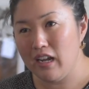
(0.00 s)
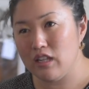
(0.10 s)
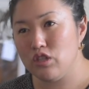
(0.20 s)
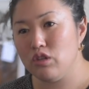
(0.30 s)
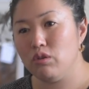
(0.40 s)

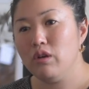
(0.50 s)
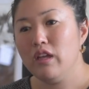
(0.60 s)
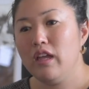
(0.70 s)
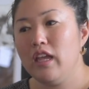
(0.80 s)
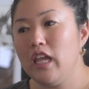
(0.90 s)
And so
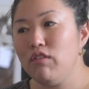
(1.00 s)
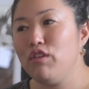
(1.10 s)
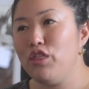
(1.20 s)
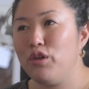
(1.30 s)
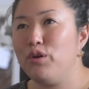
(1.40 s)

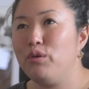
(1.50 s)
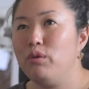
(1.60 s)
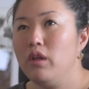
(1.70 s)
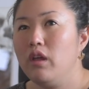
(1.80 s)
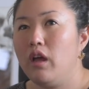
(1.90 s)
even
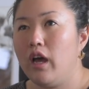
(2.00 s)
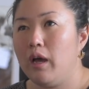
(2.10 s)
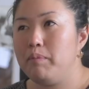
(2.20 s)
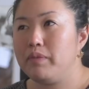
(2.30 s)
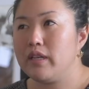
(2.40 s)
though
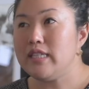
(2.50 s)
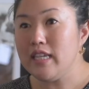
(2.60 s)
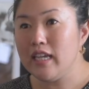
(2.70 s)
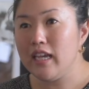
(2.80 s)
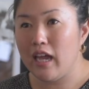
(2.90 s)

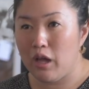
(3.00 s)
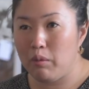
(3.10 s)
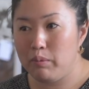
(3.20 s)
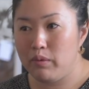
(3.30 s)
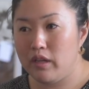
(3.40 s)
seeking
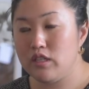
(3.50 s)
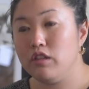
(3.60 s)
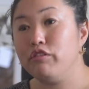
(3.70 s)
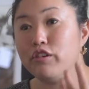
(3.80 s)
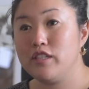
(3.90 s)
help is the
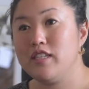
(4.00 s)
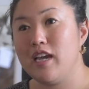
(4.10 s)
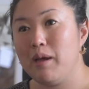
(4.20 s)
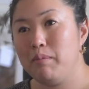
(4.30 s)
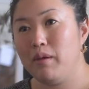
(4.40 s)
first
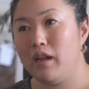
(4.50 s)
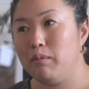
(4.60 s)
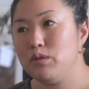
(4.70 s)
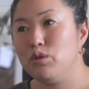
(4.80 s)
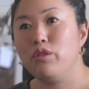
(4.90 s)
step, and
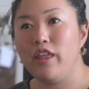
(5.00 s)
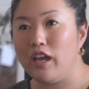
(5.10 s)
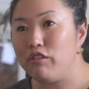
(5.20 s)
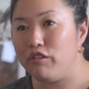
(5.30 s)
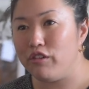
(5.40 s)
I'm so
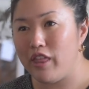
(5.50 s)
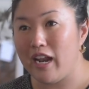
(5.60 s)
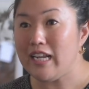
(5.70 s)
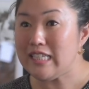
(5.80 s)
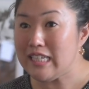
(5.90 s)
thankful that
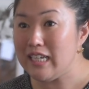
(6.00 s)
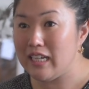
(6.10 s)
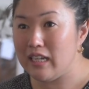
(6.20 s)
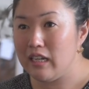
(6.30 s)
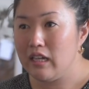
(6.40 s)
I
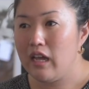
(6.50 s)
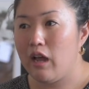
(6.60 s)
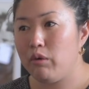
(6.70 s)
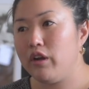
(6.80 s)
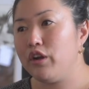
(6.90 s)
did,
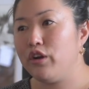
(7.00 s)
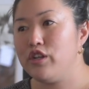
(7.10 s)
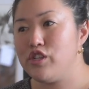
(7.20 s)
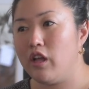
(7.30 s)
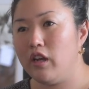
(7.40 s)
I want to
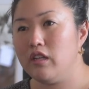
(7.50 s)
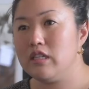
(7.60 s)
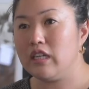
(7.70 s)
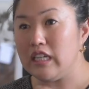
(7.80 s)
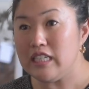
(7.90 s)
encourage the audience
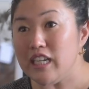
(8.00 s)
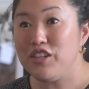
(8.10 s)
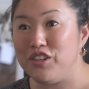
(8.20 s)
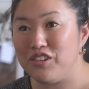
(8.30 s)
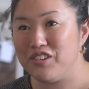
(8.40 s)
to
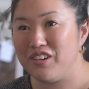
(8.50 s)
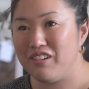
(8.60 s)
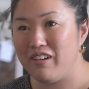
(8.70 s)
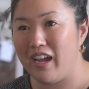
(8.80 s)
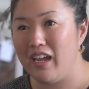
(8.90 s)
continue,
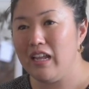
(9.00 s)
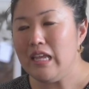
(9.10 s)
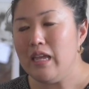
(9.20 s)
right?